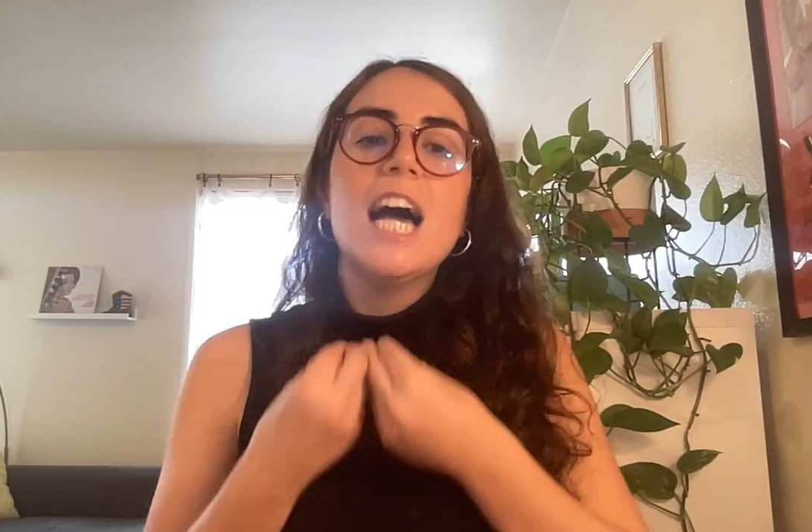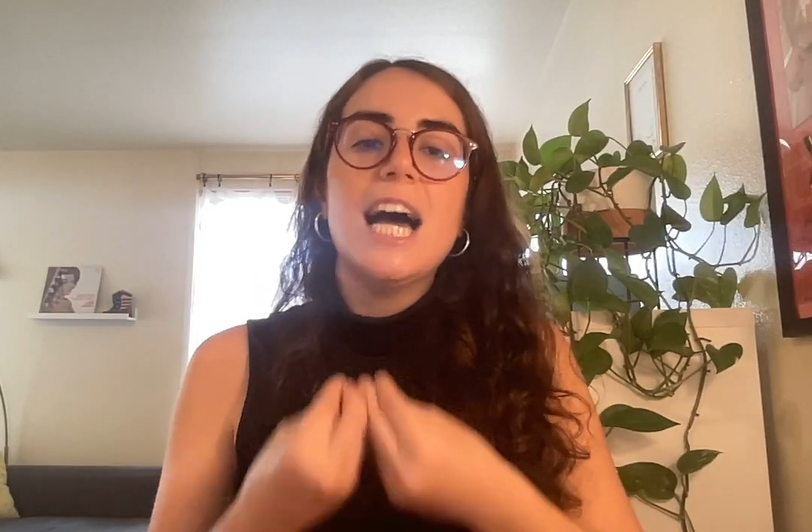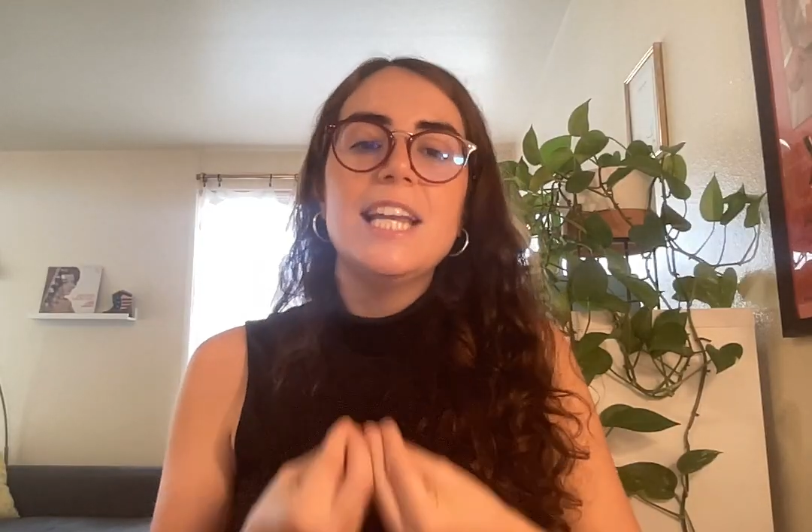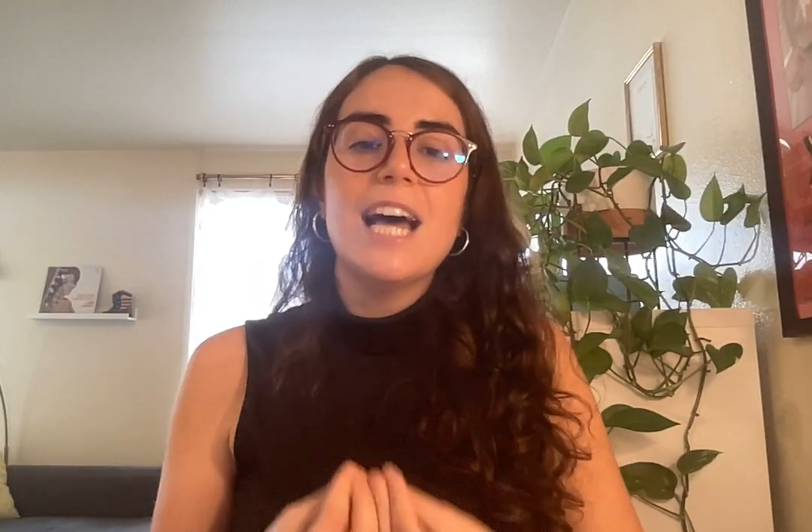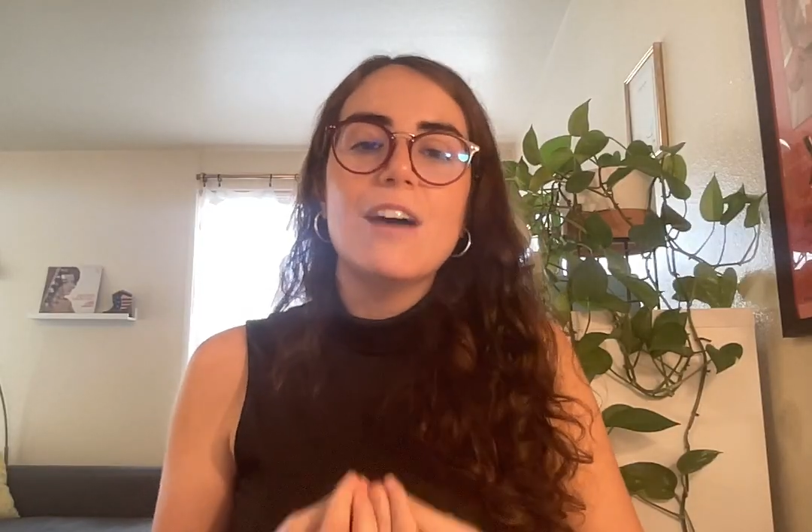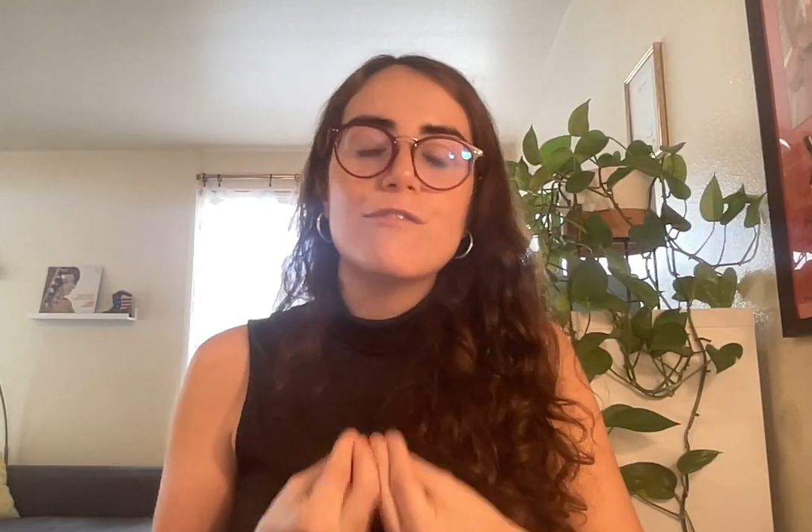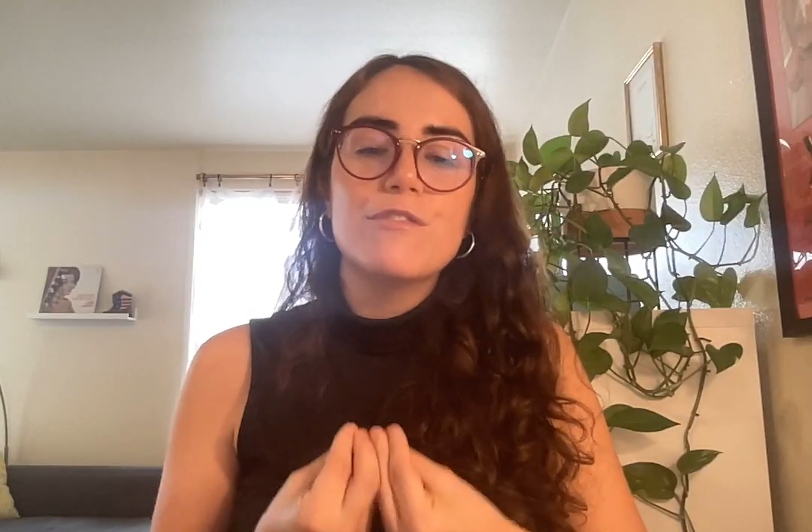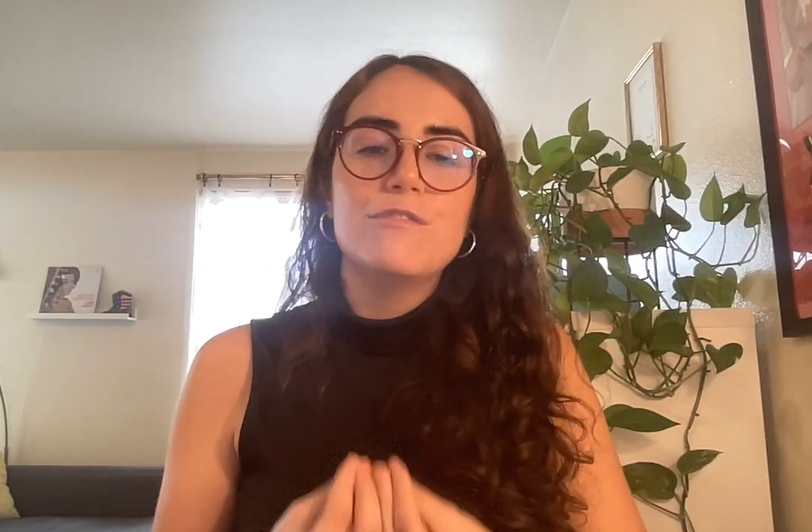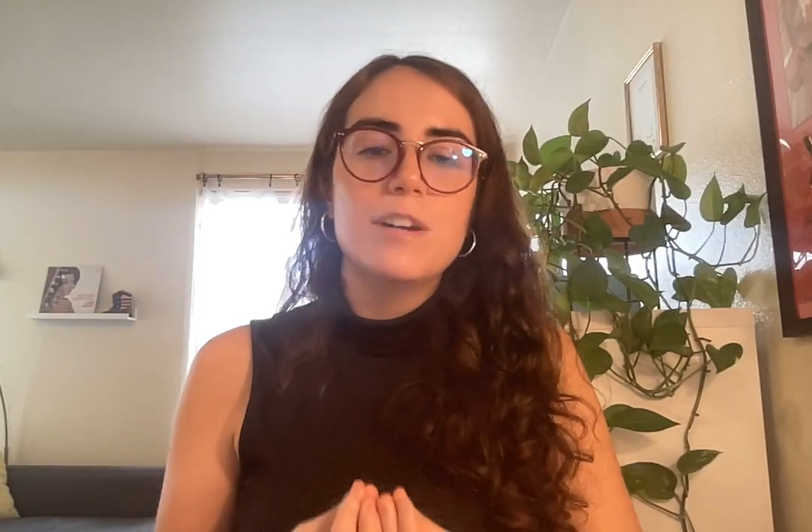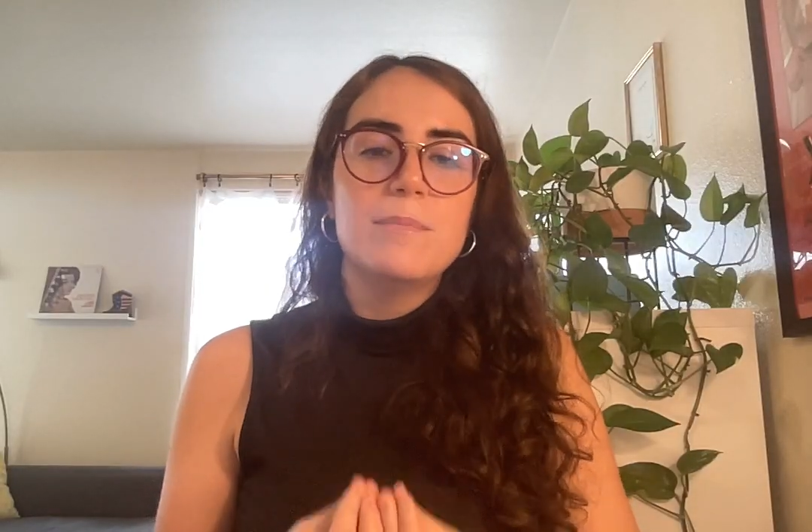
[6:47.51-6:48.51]
an
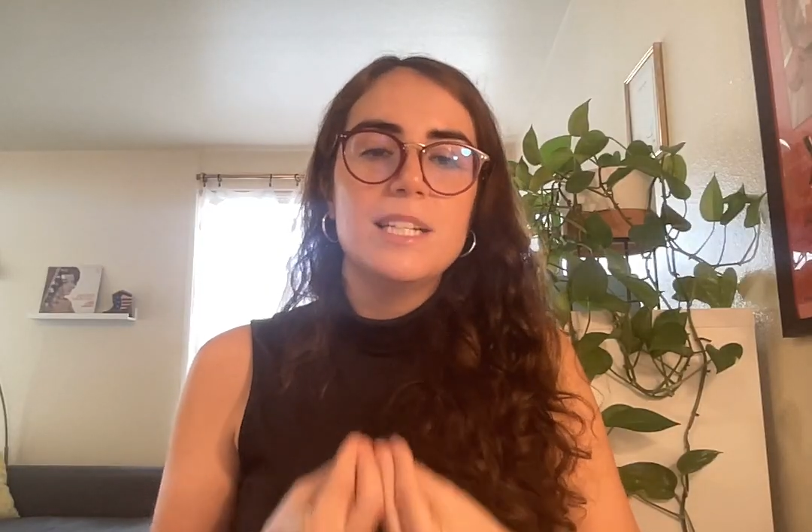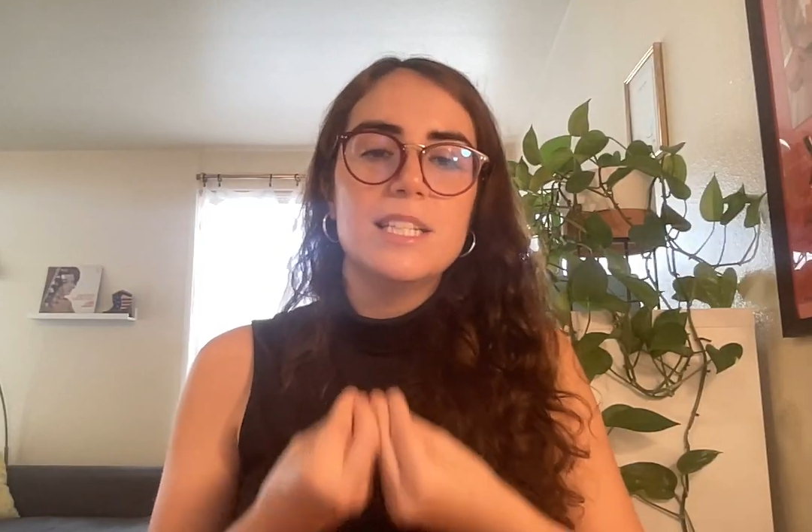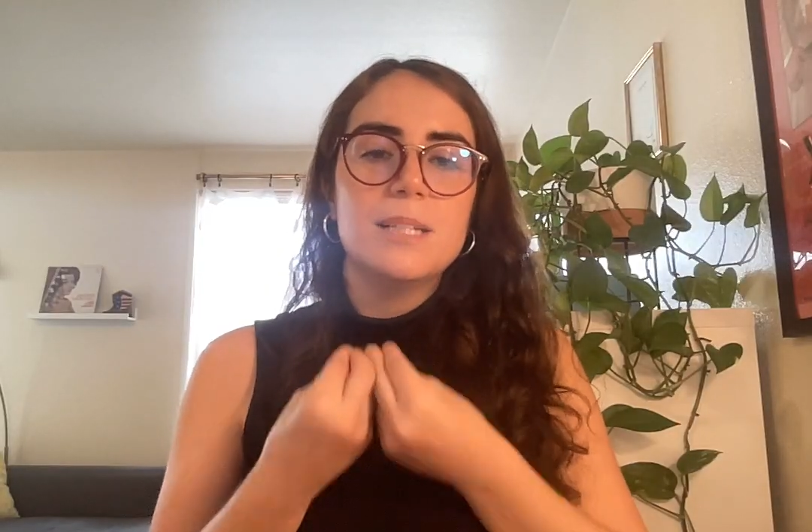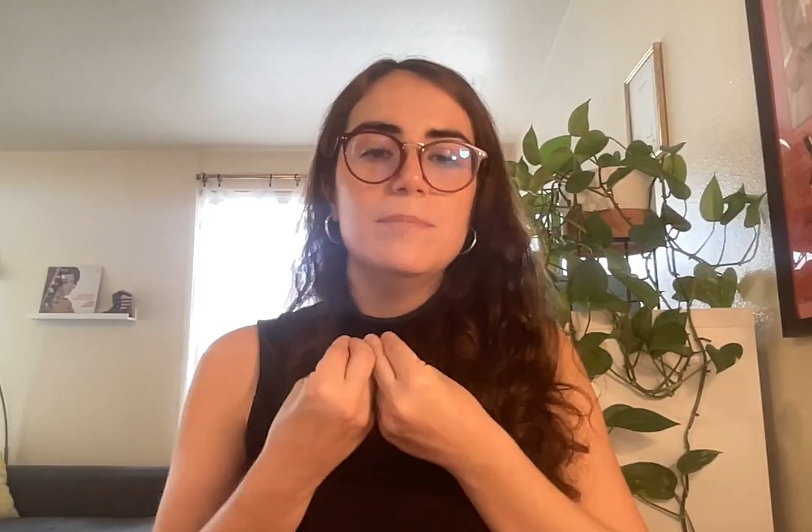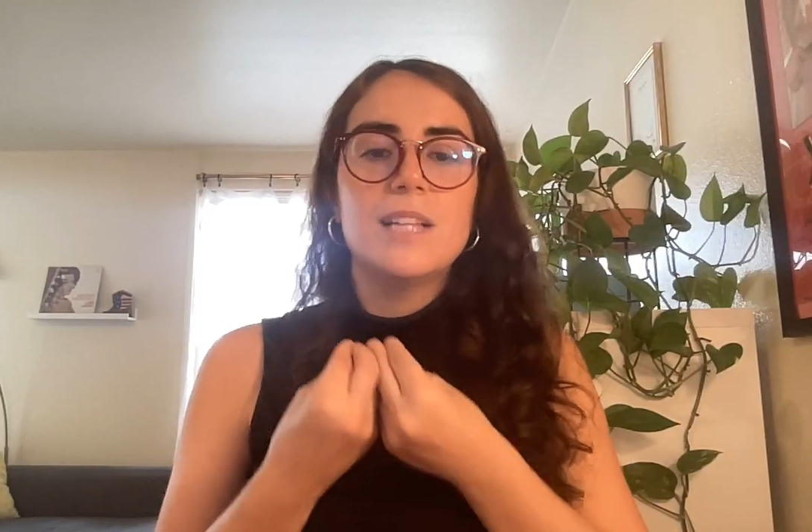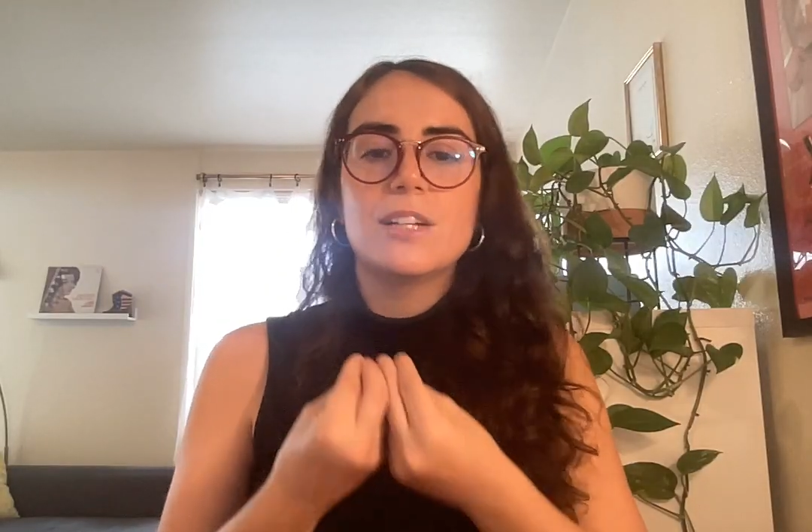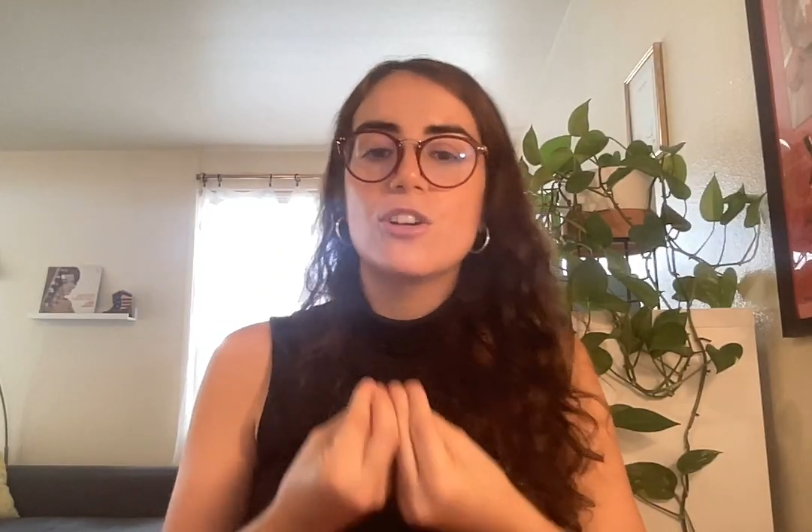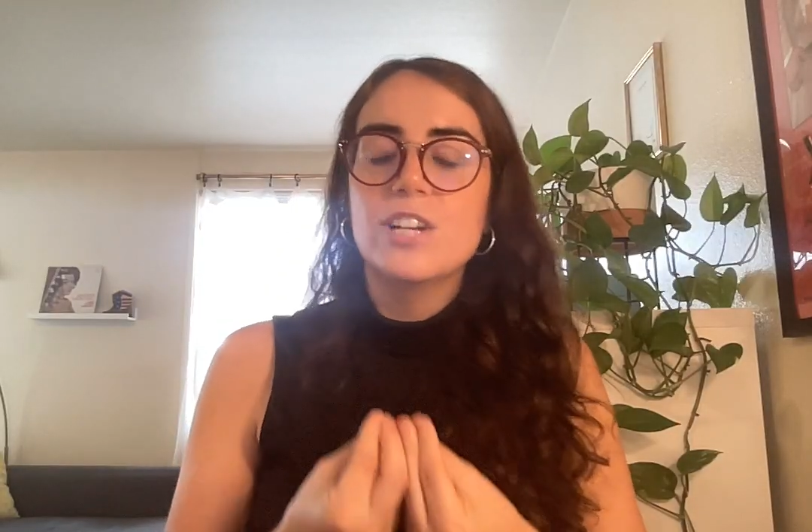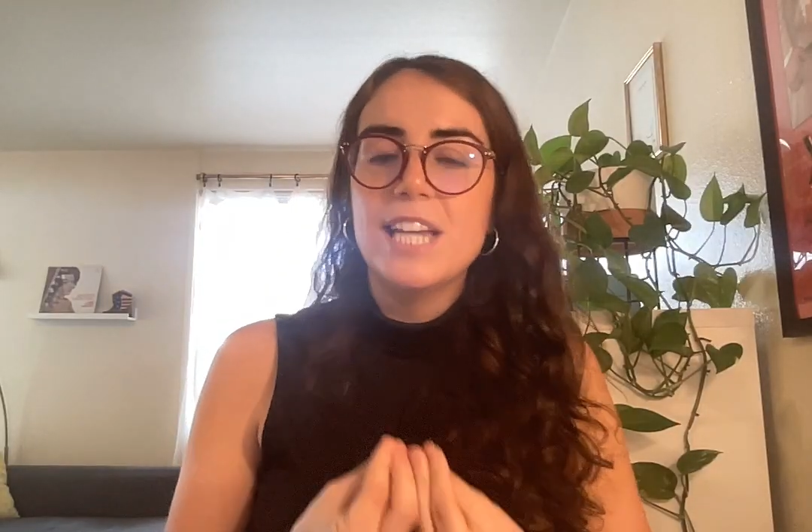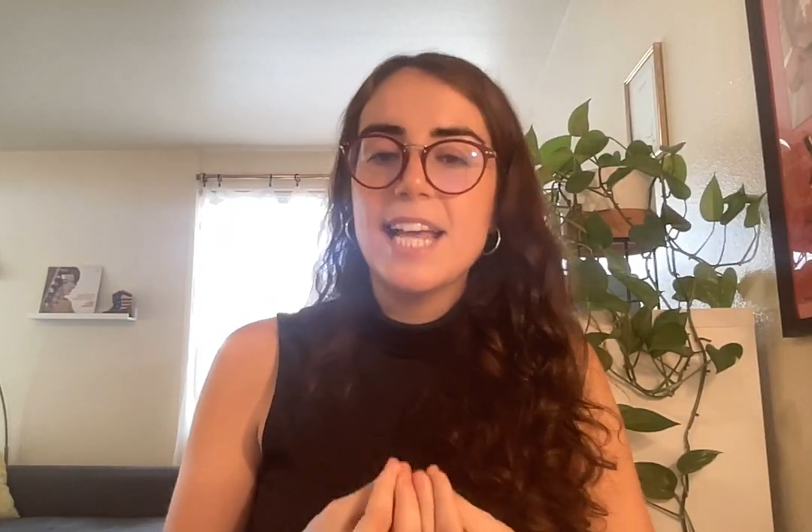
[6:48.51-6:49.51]
Afrofeminism that
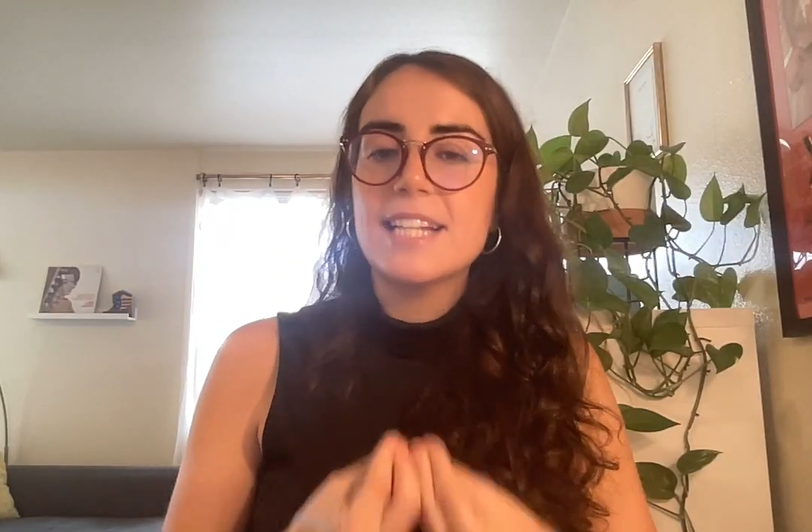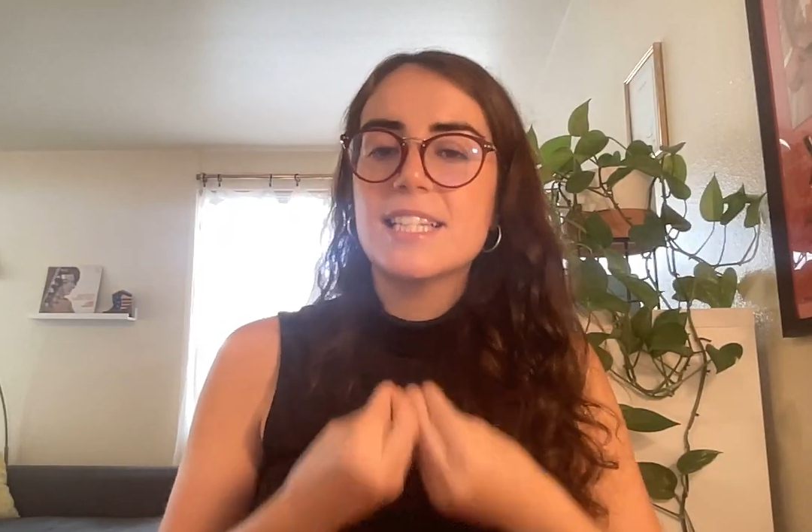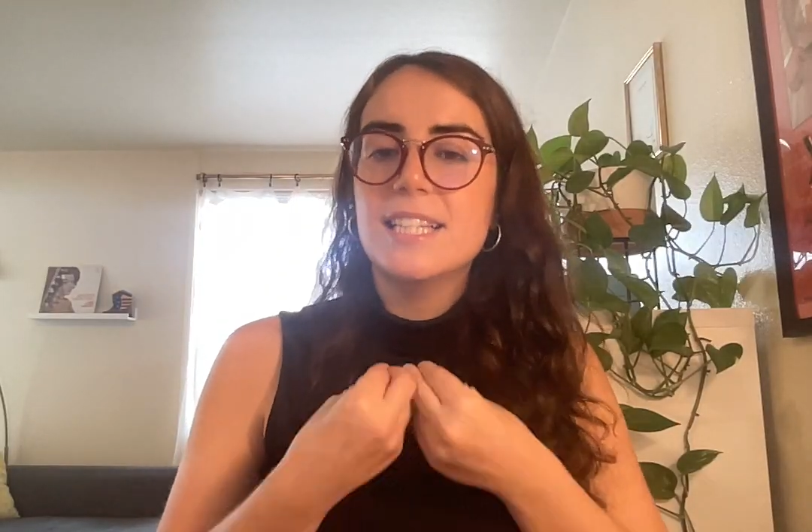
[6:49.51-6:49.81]
connects